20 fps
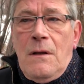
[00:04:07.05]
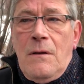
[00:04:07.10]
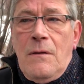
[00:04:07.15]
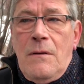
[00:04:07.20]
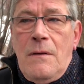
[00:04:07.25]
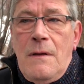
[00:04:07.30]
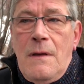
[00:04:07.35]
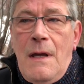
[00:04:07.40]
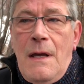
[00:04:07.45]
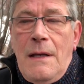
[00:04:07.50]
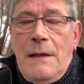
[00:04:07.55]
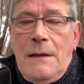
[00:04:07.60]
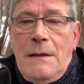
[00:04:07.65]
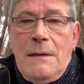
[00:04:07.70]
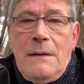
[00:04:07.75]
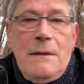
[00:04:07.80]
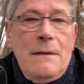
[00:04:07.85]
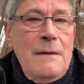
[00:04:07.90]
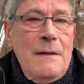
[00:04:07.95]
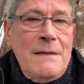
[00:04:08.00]

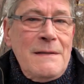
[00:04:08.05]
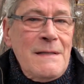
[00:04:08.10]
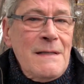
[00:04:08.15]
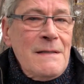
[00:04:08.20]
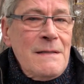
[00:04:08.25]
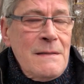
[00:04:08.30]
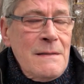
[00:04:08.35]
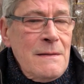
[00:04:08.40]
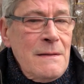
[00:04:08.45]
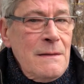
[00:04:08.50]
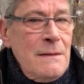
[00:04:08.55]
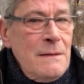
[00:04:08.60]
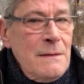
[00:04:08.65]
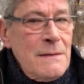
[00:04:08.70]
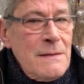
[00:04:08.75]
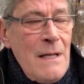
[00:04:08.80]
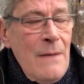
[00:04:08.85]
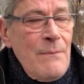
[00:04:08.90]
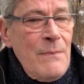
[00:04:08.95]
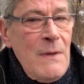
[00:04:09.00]
that this is
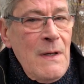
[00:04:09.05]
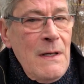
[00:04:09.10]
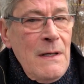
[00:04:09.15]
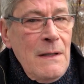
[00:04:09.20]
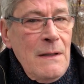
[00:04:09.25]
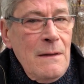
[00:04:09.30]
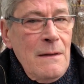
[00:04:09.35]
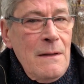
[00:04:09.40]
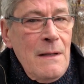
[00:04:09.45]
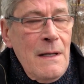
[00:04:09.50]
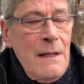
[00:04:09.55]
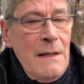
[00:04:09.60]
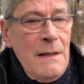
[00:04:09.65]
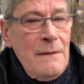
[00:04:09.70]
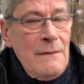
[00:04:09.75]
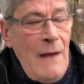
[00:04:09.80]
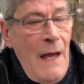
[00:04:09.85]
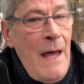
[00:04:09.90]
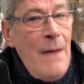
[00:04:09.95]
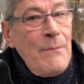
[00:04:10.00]
something that
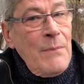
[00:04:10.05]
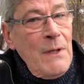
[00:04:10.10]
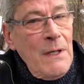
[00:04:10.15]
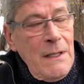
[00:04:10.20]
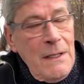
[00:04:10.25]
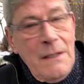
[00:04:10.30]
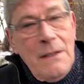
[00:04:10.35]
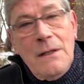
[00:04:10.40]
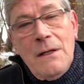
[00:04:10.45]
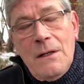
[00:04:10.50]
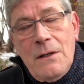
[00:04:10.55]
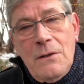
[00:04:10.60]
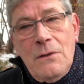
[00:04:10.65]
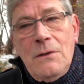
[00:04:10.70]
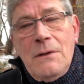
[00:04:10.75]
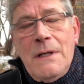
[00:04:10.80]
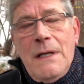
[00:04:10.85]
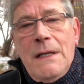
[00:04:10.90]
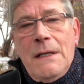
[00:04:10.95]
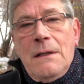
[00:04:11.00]
is happening and
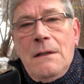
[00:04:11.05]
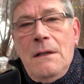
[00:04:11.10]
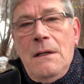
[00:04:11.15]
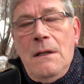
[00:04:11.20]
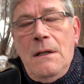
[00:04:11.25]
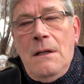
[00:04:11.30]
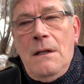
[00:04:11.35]
occurring.